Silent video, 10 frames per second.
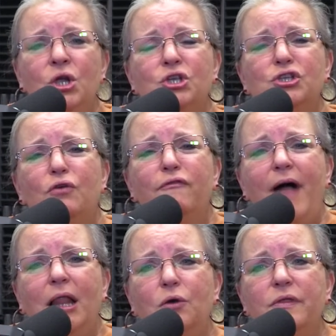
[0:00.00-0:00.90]
So
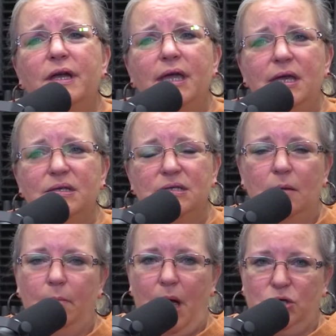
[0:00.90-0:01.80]
follow the KISS
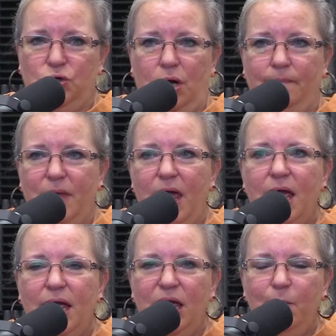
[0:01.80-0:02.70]
mantra.
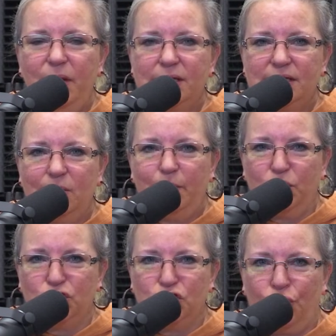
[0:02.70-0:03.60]
Keep it
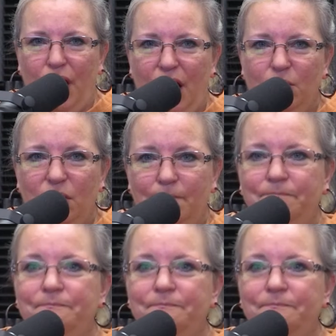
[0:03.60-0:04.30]
simple, scribe.